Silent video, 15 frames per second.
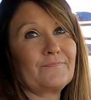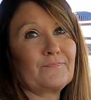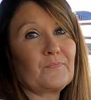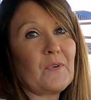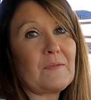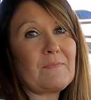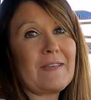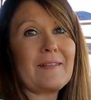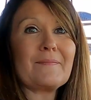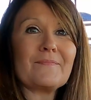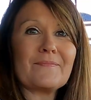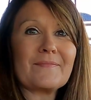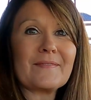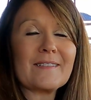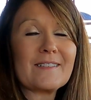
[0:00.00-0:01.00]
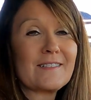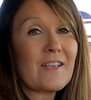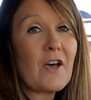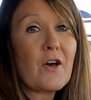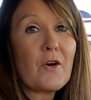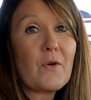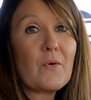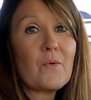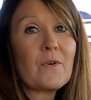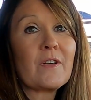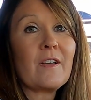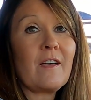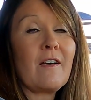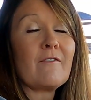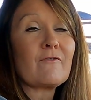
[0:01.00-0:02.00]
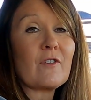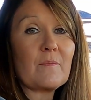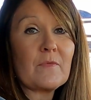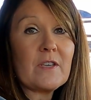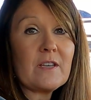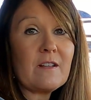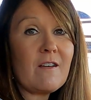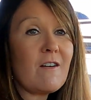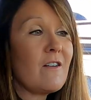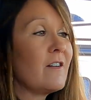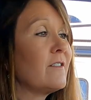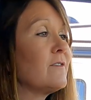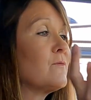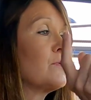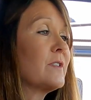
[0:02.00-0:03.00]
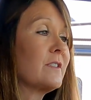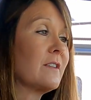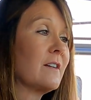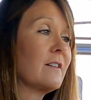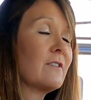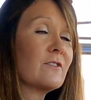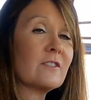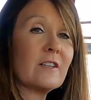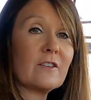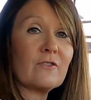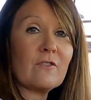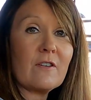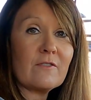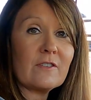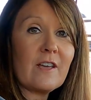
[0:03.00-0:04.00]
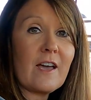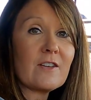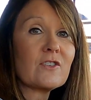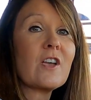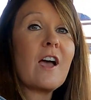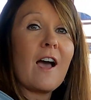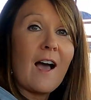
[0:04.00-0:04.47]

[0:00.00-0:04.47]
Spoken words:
1 minute. So from then on, we stuck our sticker on the dash.